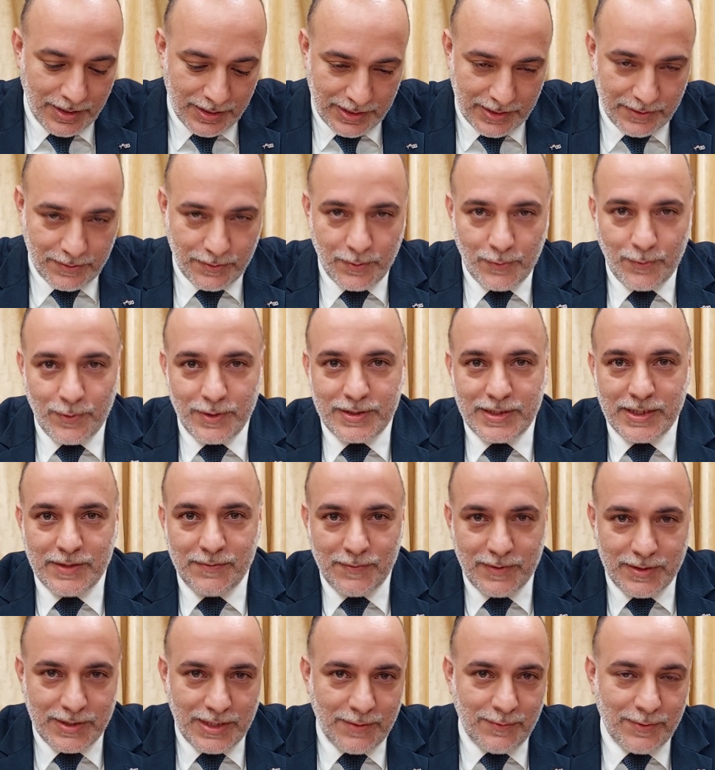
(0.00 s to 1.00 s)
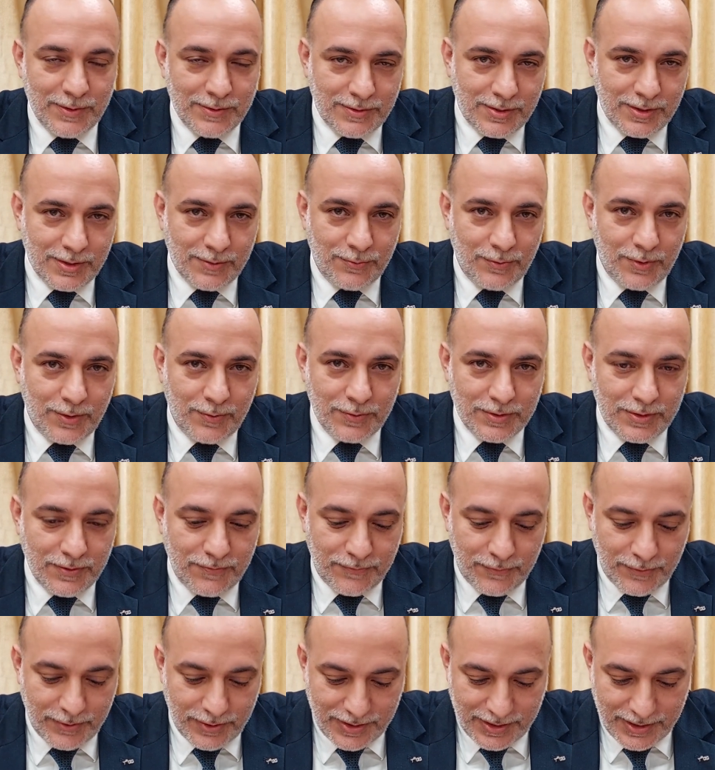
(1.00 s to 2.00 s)
They were with him when they went to the war with the
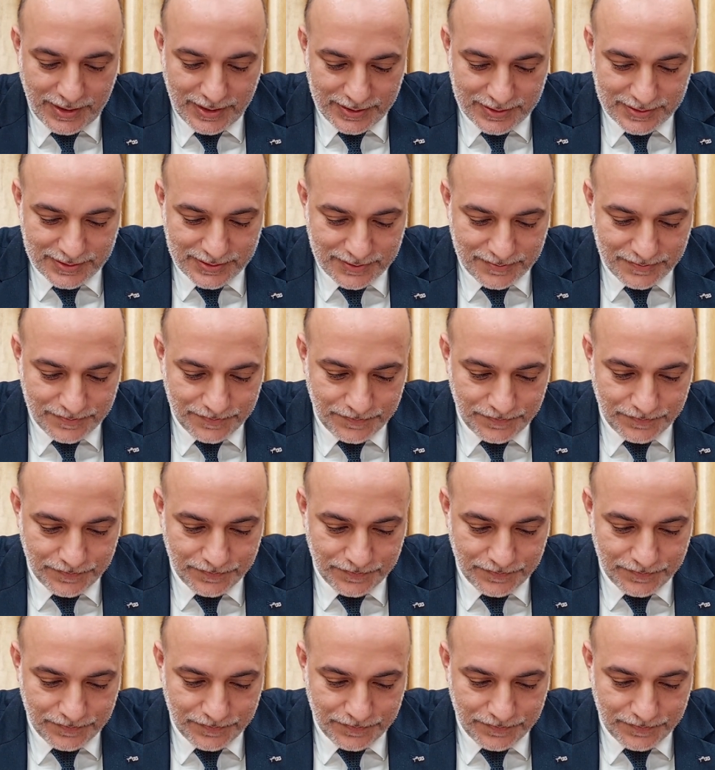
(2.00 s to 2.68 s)
4 kings.